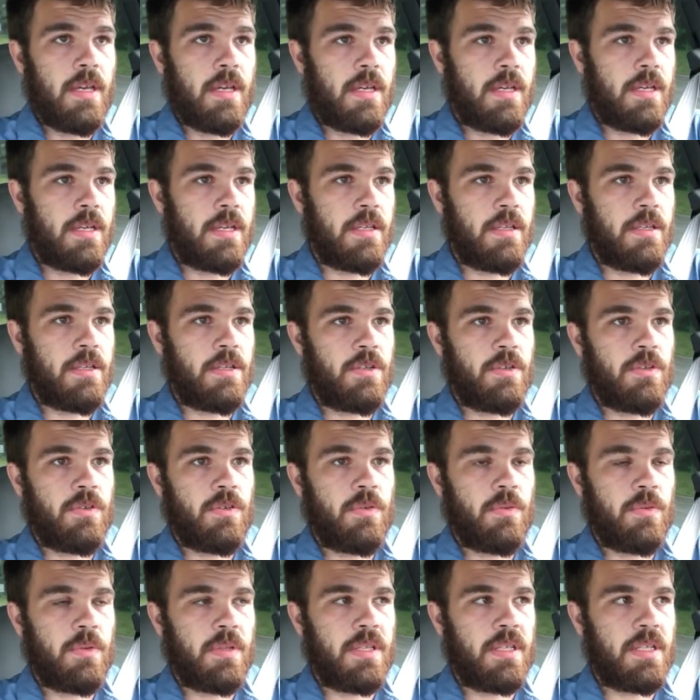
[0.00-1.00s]
is
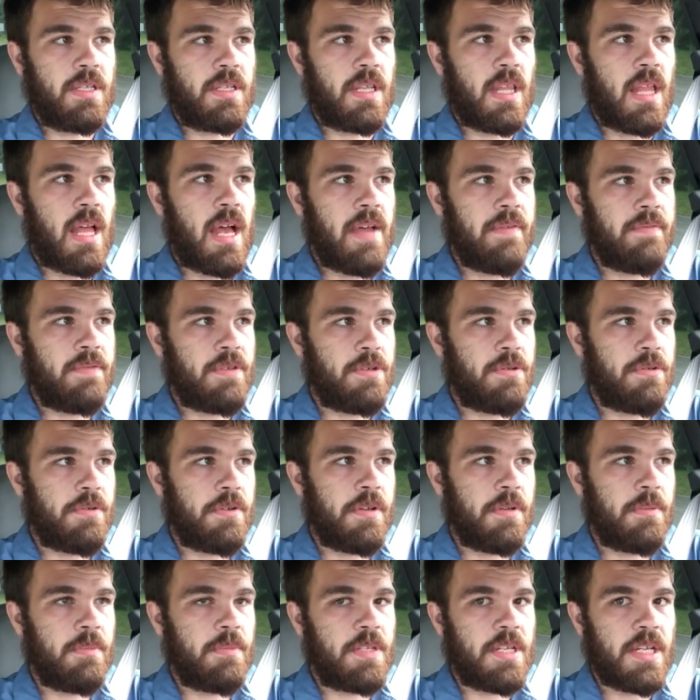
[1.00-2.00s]
doing these live
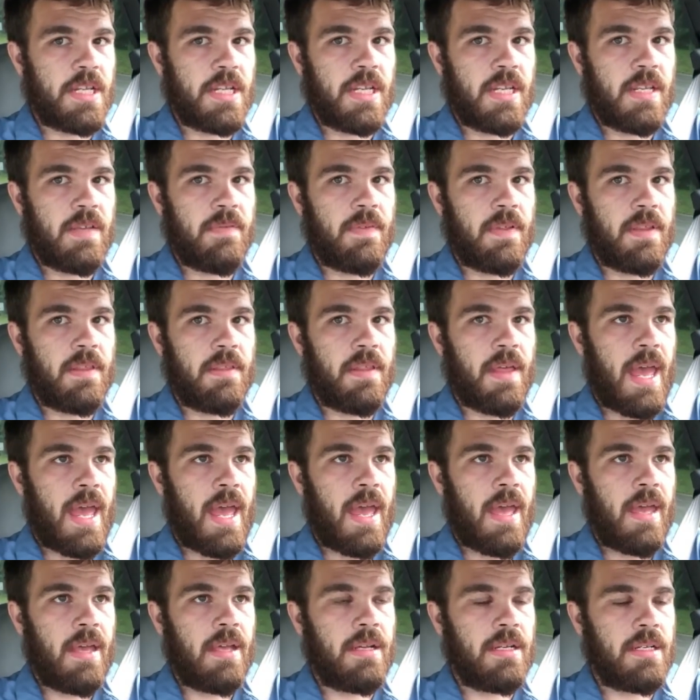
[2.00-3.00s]
streams, and even
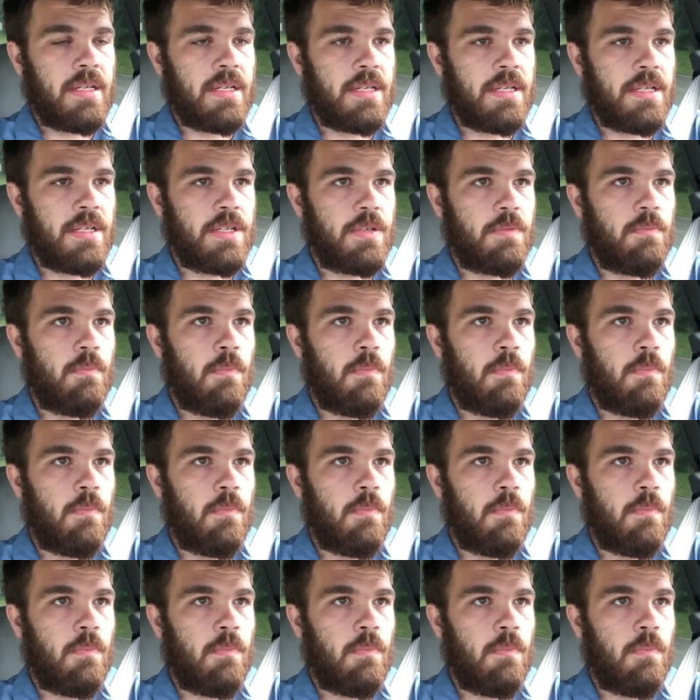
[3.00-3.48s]
that is